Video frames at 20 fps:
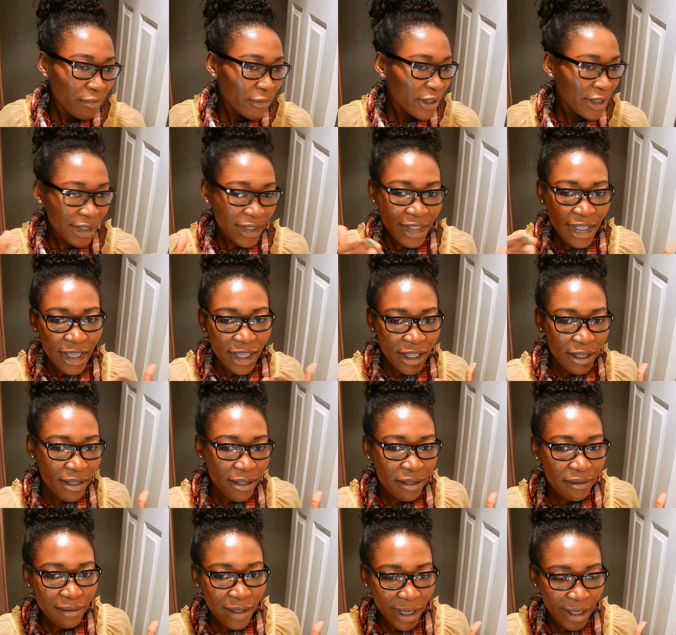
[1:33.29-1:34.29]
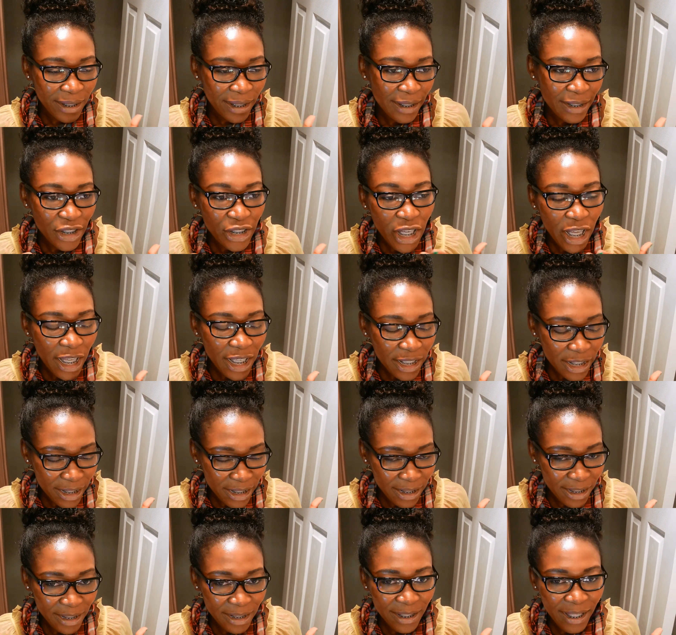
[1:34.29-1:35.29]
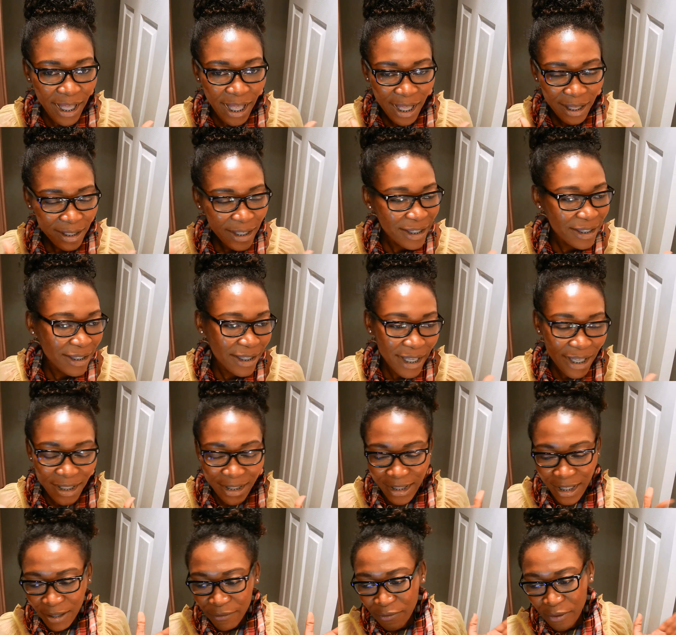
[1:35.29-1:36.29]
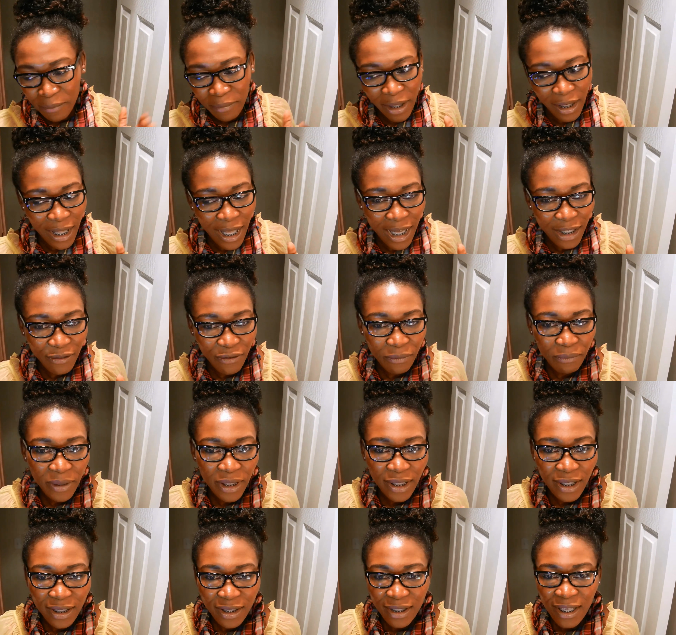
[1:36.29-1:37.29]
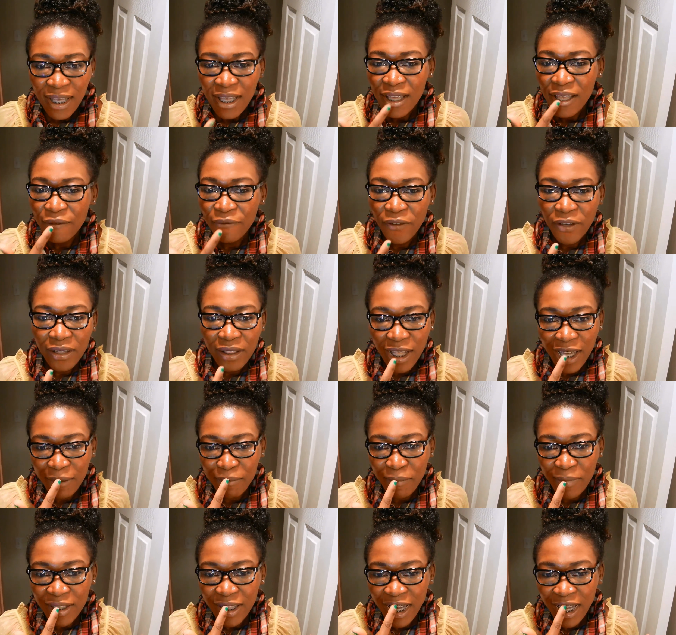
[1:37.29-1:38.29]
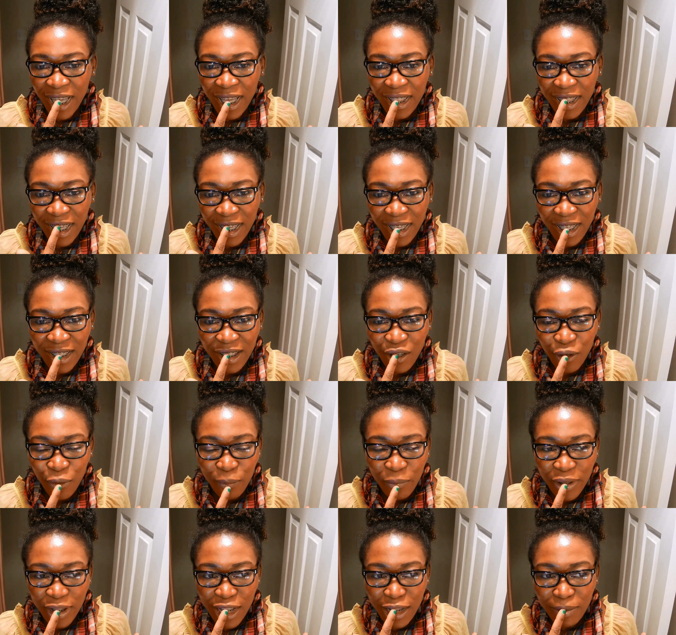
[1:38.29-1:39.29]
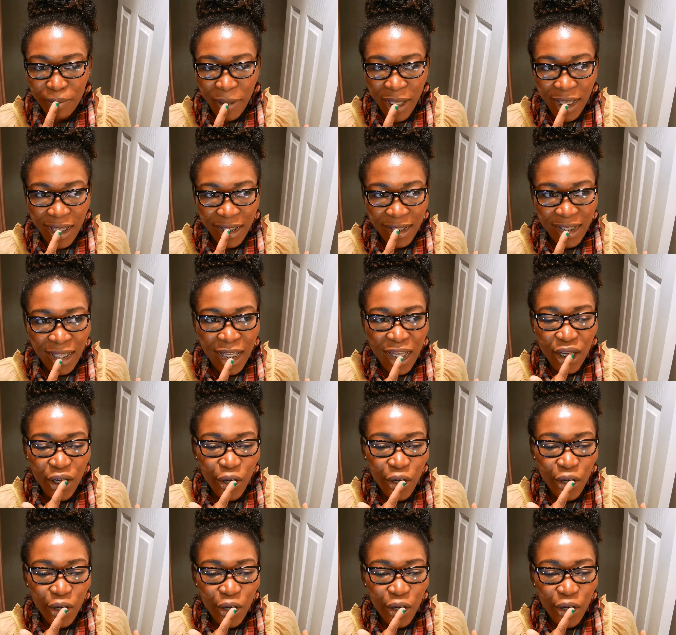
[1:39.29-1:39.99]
to see like the changes that he, he did from the last one because he felt like I had like an open space